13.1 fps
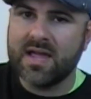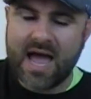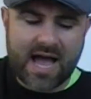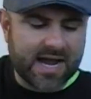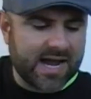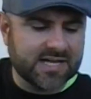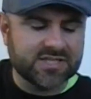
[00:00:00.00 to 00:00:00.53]

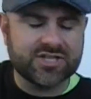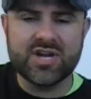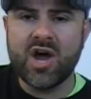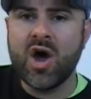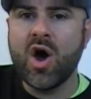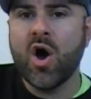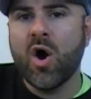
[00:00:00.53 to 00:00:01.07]
I got
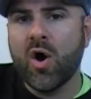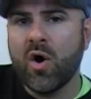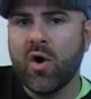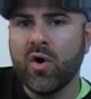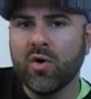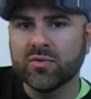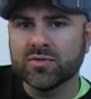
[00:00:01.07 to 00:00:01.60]

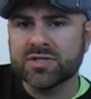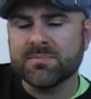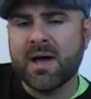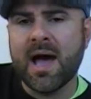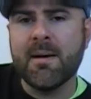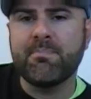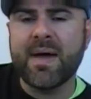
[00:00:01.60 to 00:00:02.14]
stones in
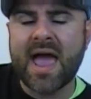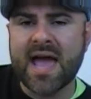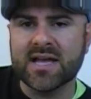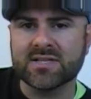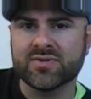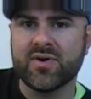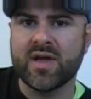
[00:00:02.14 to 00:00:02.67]
my
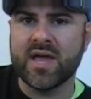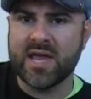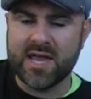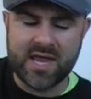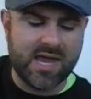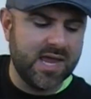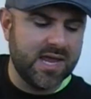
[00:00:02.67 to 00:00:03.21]

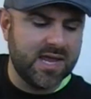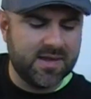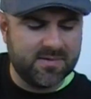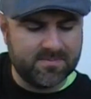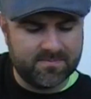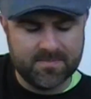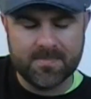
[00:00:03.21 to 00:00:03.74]
pathway,
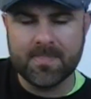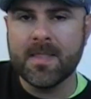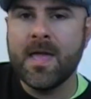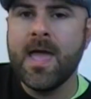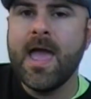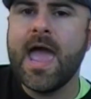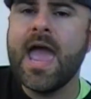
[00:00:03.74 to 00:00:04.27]

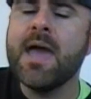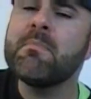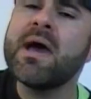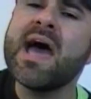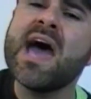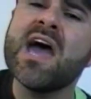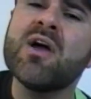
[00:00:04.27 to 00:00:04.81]
and
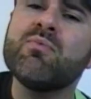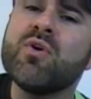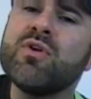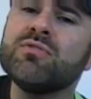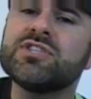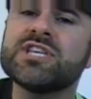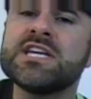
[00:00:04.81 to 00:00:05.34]
my
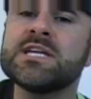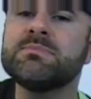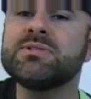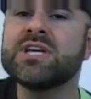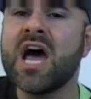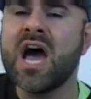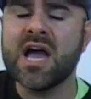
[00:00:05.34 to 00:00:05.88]
roots
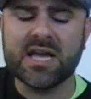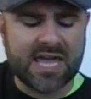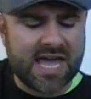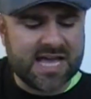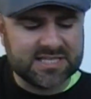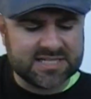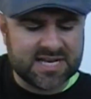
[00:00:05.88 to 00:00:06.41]
seem dark
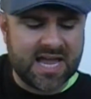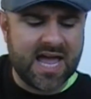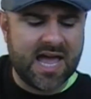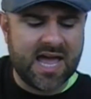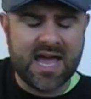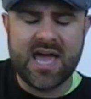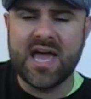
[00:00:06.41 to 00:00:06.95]
as
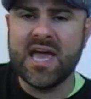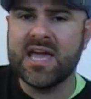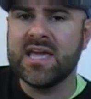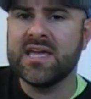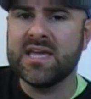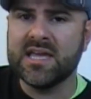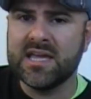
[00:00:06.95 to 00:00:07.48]

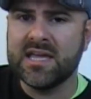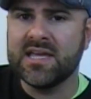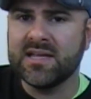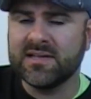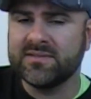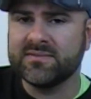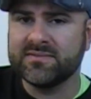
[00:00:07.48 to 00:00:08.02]

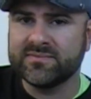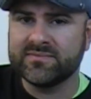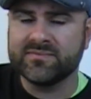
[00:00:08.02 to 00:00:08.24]
night.